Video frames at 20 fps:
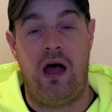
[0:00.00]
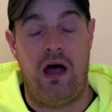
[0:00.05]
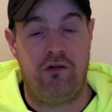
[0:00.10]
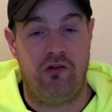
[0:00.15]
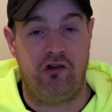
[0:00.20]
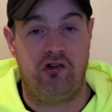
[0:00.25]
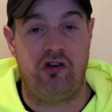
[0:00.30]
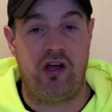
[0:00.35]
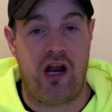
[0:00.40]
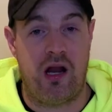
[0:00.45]
have
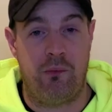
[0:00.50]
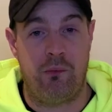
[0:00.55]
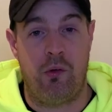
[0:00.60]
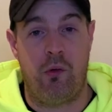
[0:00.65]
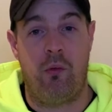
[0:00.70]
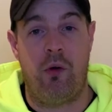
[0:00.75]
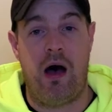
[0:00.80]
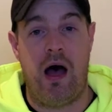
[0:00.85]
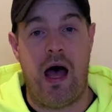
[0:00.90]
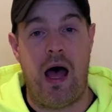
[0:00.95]
a chat
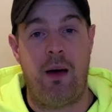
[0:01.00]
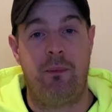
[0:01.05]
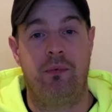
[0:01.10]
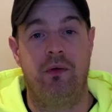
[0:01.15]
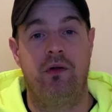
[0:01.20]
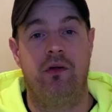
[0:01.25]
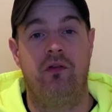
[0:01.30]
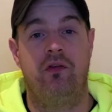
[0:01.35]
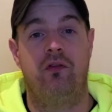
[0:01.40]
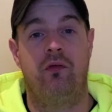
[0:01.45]
about what
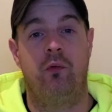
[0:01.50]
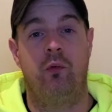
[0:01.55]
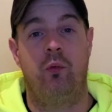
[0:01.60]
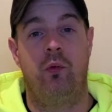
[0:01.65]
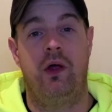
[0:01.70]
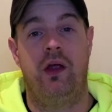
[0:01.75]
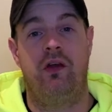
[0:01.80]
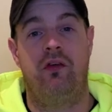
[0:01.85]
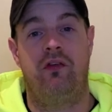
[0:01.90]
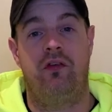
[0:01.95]
happened
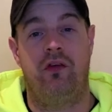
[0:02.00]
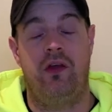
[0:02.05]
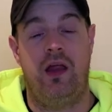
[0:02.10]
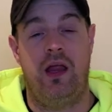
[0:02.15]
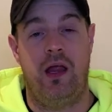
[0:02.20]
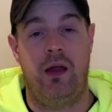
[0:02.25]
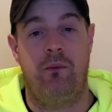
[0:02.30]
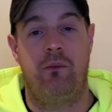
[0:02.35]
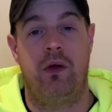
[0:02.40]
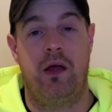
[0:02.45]
with
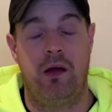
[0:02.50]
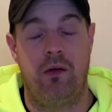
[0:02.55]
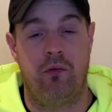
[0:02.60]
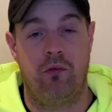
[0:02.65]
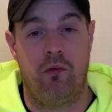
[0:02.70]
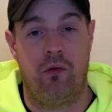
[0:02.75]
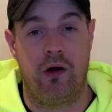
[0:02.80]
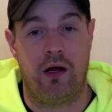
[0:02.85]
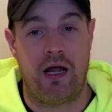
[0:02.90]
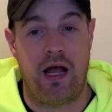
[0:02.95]
him and
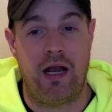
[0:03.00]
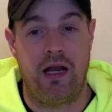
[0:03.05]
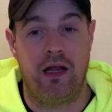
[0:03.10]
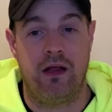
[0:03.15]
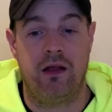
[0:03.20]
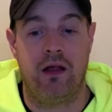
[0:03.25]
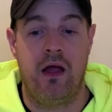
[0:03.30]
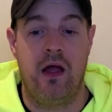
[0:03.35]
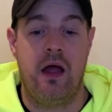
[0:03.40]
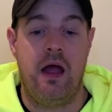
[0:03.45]
Organic,